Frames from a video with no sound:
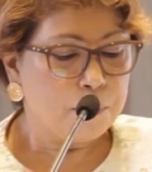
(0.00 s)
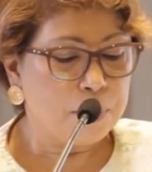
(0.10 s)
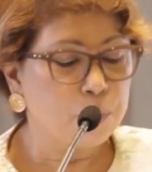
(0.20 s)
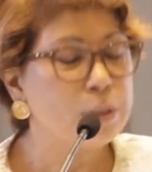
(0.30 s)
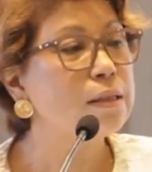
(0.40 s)

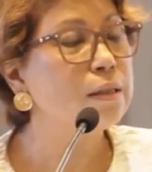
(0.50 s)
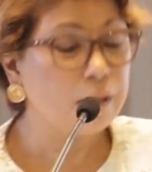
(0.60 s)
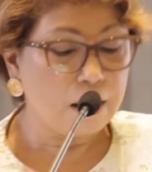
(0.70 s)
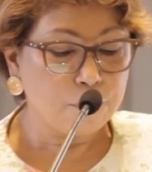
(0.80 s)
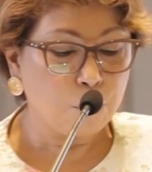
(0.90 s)
but we
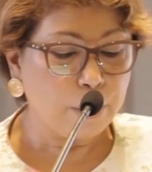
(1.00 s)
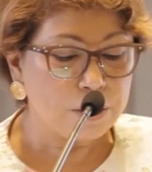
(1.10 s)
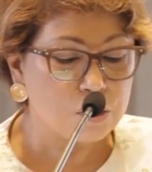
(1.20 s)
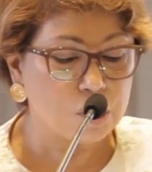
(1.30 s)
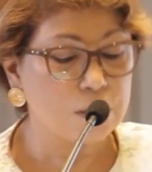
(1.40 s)
still have
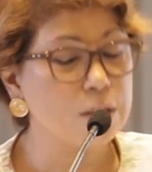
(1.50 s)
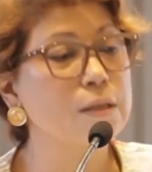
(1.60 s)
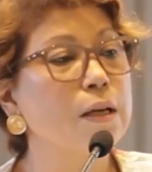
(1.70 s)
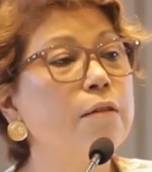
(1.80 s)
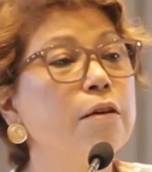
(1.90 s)

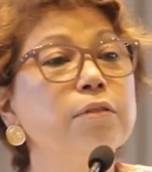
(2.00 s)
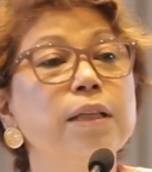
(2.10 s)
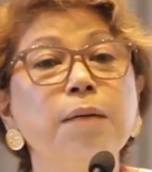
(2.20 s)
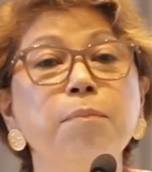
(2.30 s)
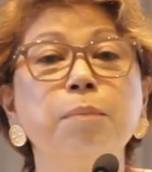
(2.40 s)
questions around
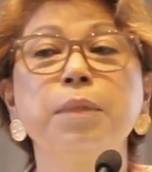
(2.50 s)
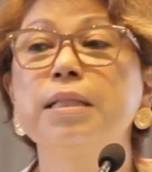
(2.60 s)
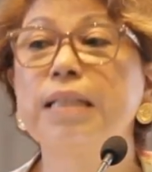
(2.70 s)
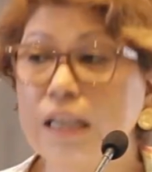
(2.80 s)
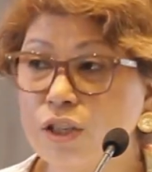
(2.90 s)
the
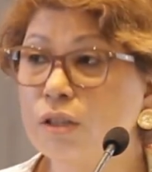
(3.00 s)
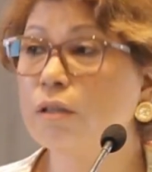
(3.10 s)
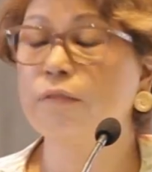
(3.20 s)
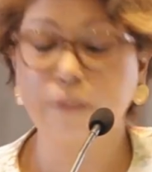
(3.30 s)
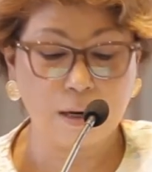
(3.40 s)
implementation
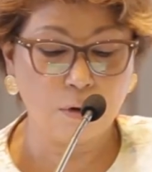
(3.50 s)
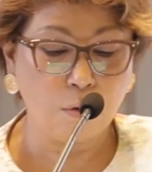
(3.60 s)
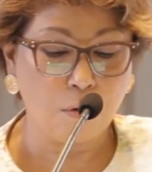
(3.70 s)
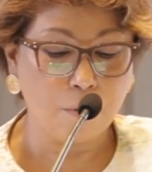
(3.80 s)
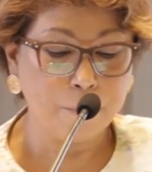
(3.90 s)
of that
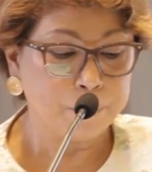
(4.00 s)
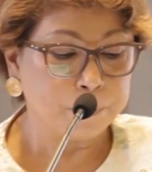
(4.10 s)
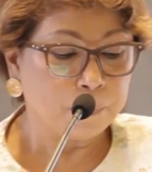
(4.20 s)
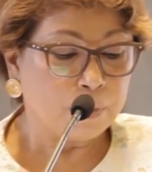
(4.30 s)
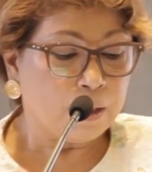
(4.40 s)
law.
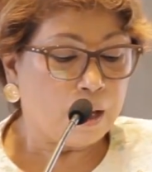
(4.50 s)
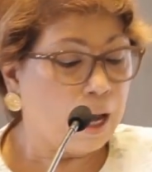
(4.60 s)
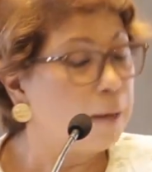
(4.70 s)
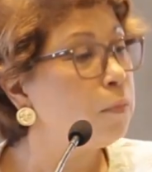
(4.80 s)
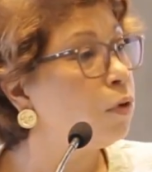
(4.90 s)

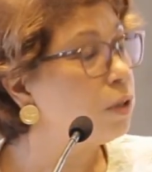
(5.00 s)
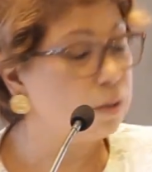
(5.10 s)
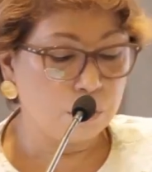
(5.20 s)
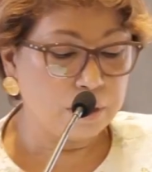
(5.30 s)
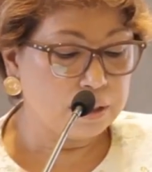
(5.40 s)
I'm not a
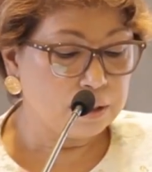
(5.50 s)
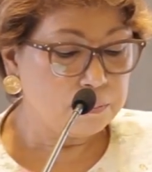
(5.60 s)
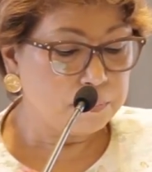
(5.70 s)
lawyer,